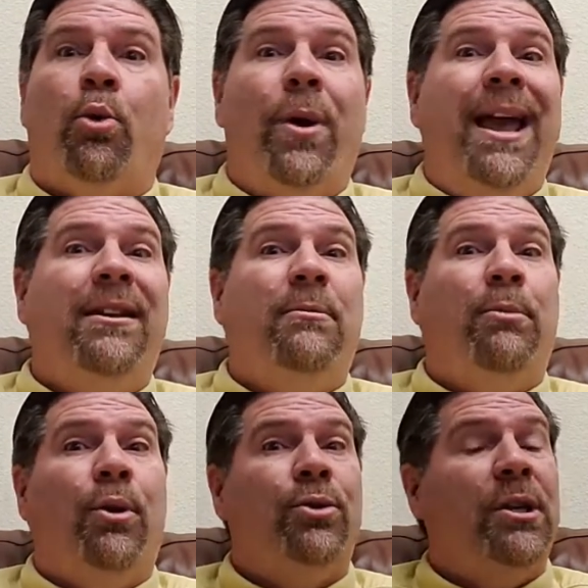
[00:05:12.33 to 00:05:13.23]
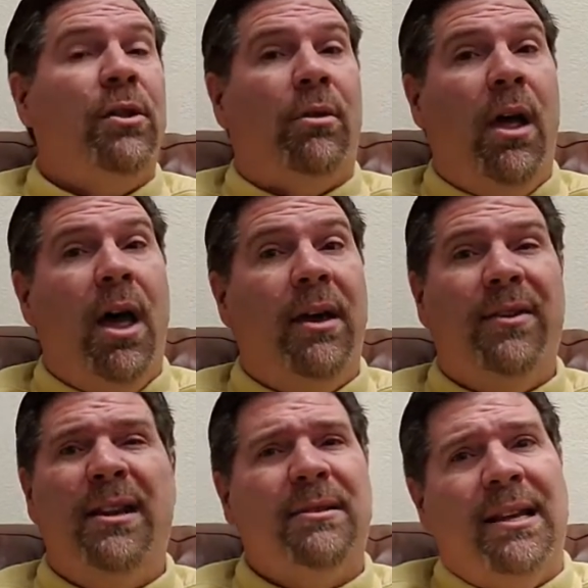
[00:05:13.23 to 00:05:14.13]
random person in their life,
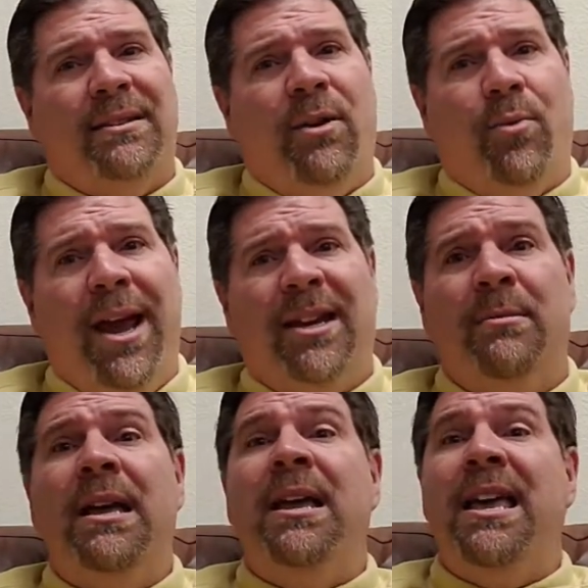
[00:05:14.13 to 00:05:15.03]
and I say random,